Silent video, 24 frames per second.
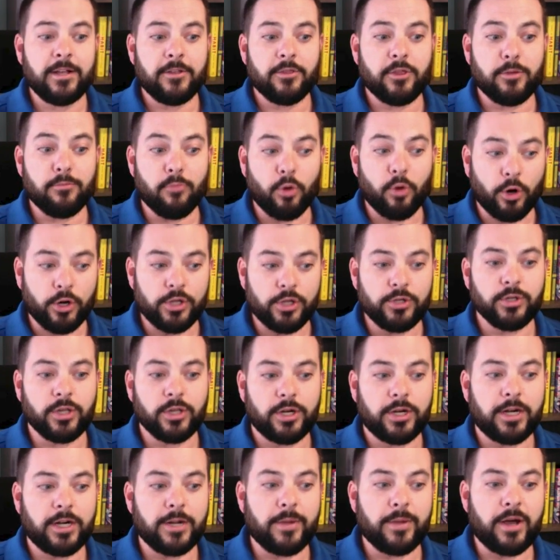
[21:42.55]
the more you
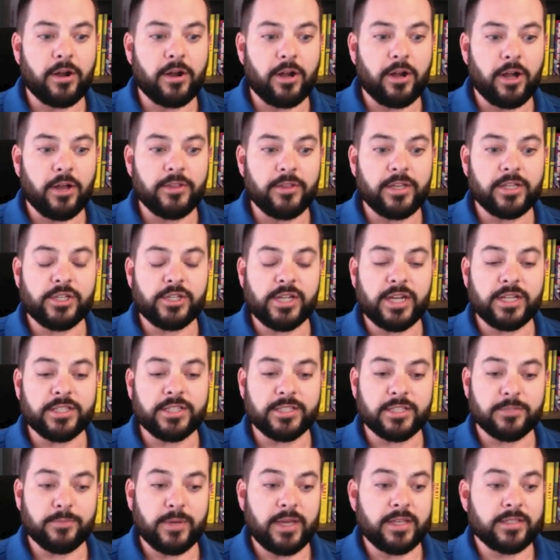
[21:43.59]
learn about all the
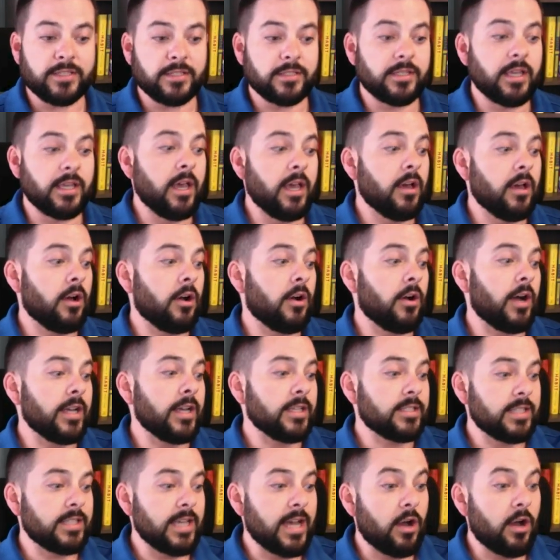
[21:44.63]
adjacent spaces, oh, I
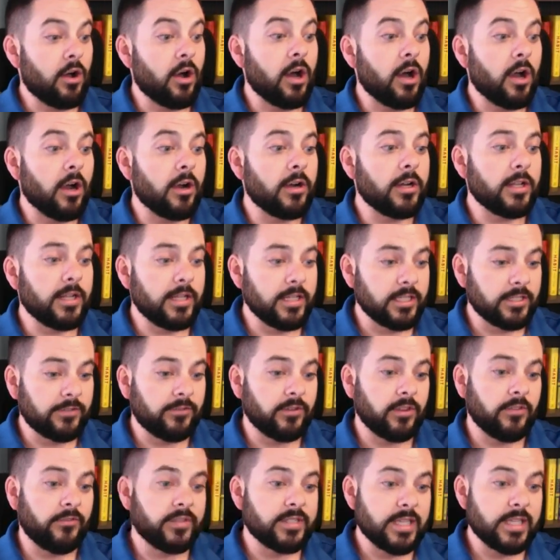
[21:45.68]
see how hard it is for
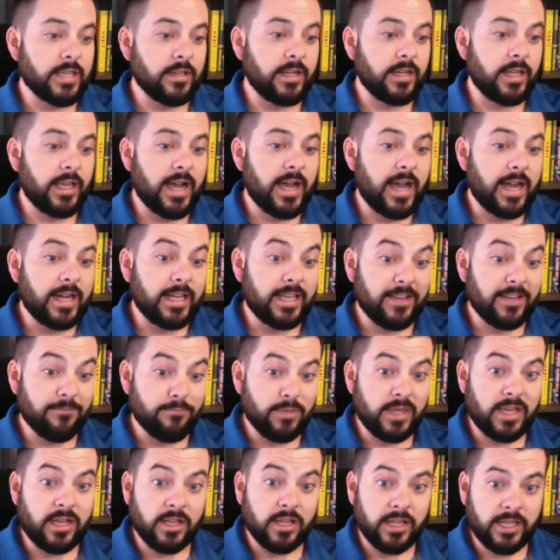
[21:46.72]
the facility guy to give
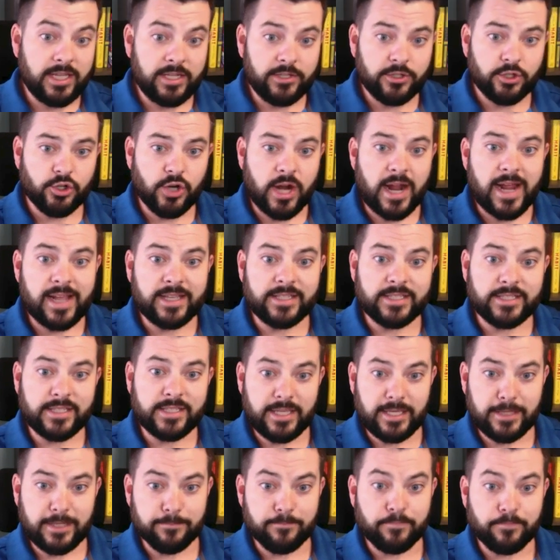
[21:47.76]
me clean, dry
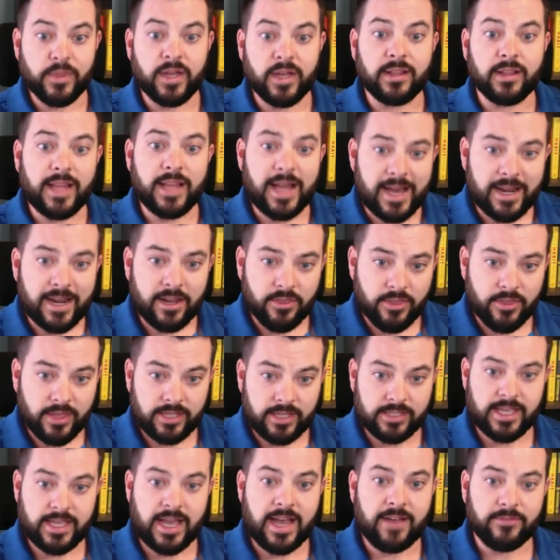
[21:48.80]
steam. A lot of
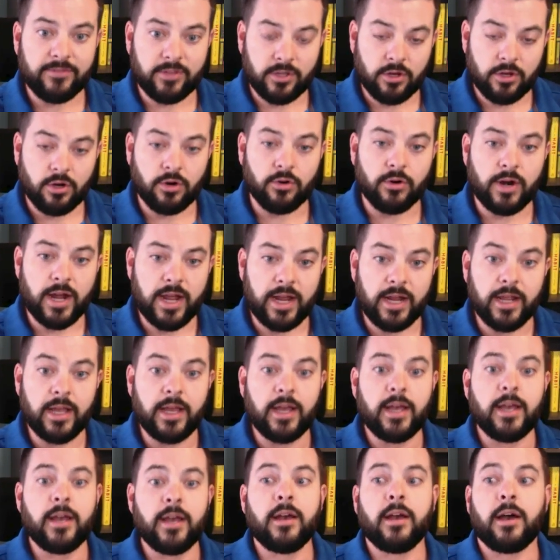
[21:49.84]
things have to go right.
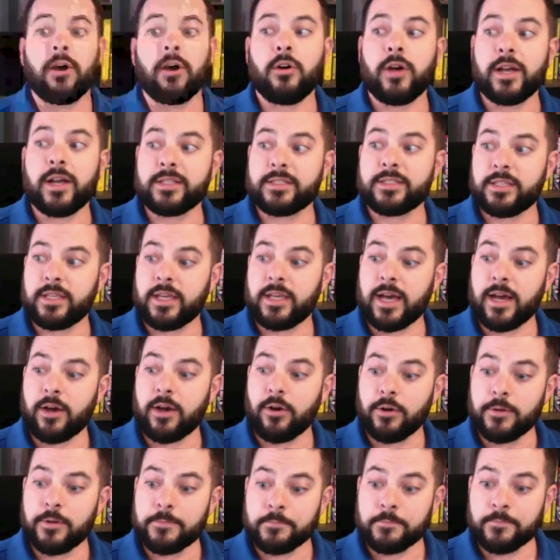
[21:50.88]
Oh, I see
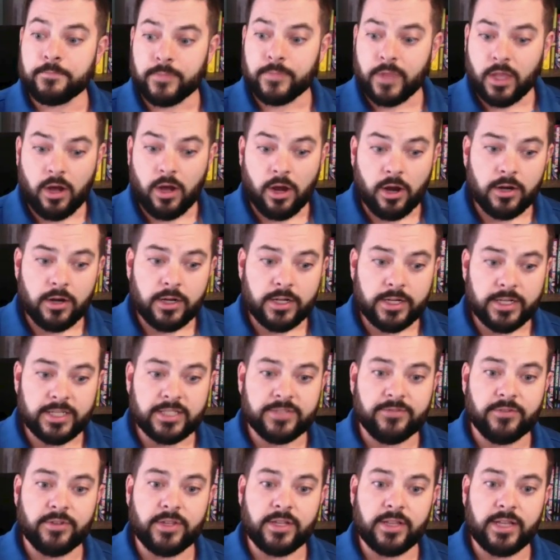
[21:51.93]
how hard it is
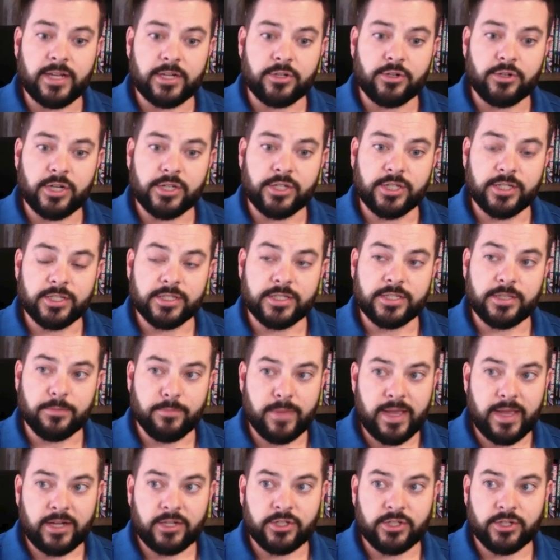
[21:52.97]
for the electricians to
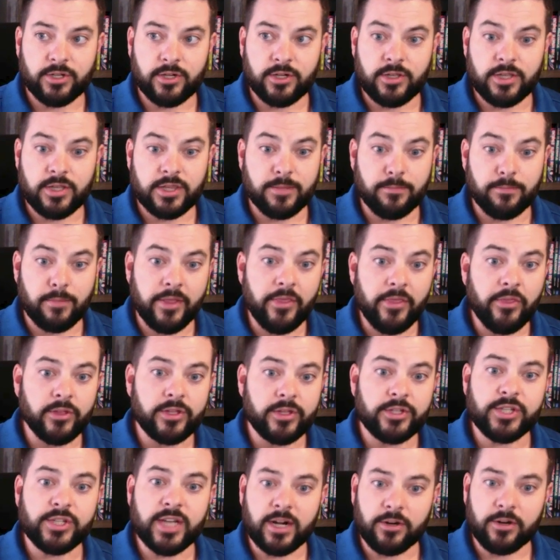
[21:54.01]
make sure that the monthly
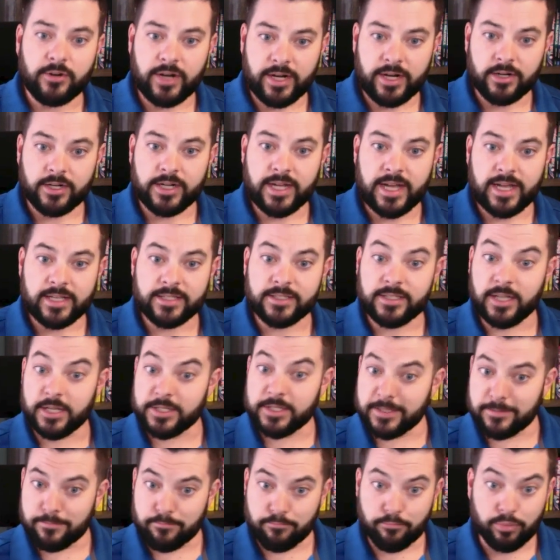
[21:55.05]
generator test
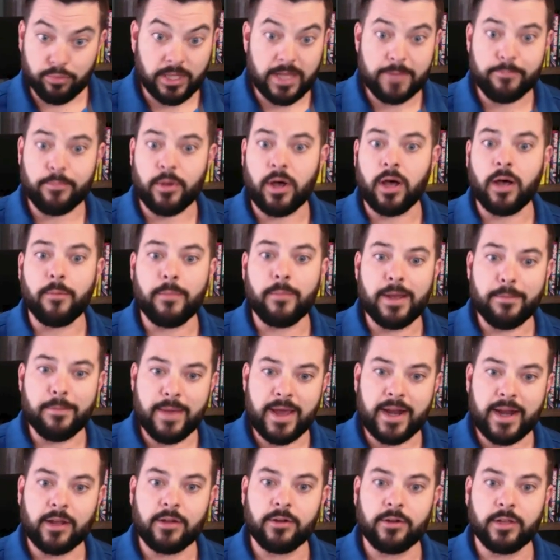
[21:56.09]
doesn't blip all my
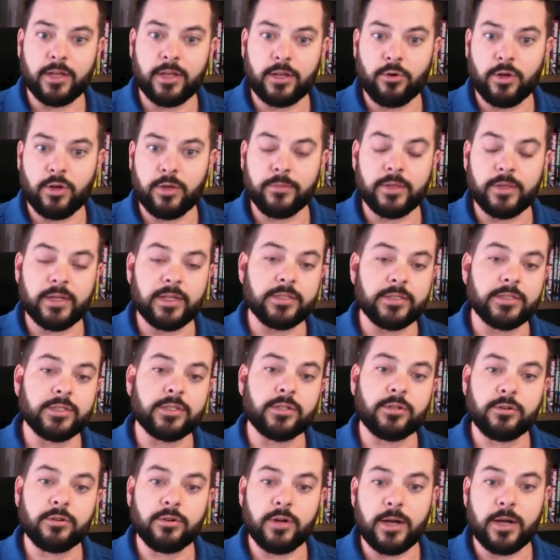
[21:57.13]
medical equipment and
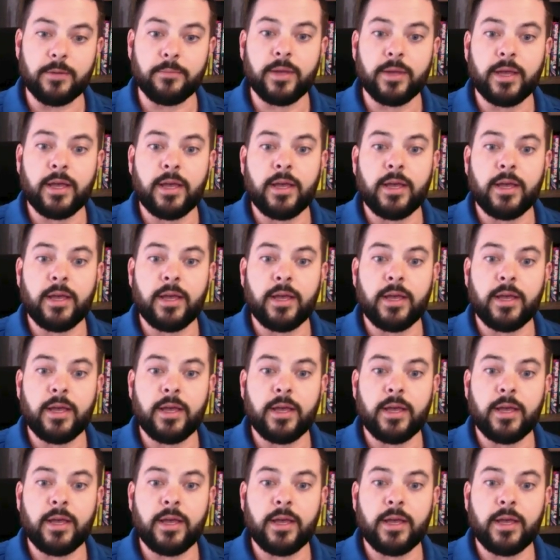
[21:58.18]
screw up